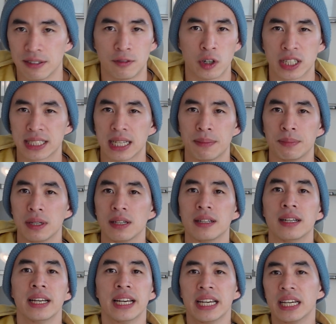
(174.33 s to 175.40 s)
For example,
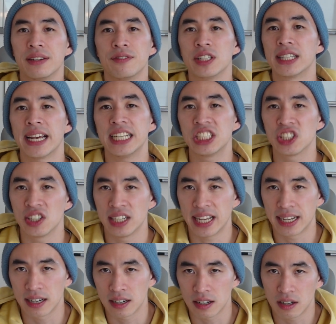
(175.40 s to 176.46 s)
invitation
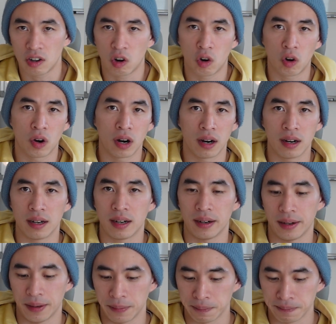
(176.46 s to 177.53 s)
letter or
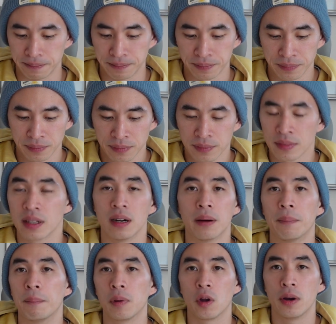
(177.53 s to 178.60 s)

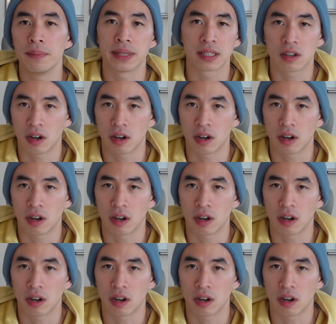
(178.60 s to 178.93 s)
employment